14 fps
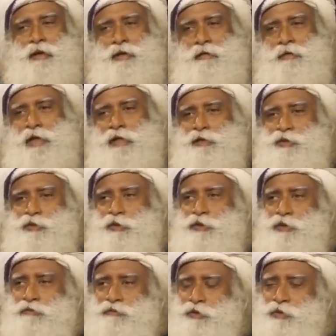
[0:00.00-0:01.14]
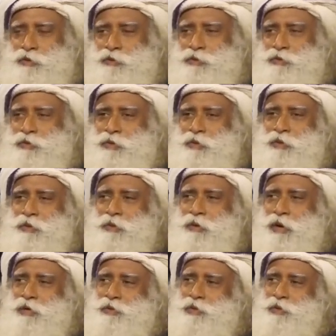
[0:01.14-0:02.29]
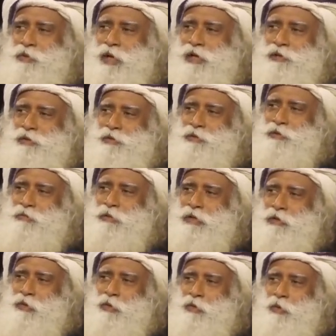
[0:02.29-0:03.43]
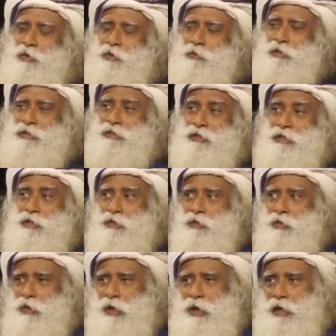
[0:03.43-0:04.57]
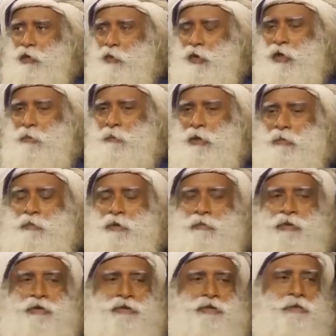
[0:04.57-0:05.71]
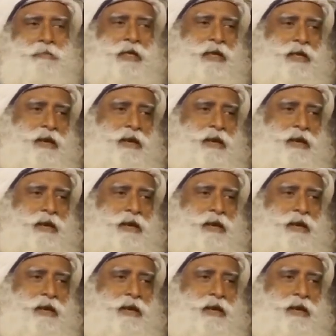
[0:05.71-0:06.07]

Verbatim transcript: Otherwise, those of you who are too well-to-do but don't want to be seen doing any work because it may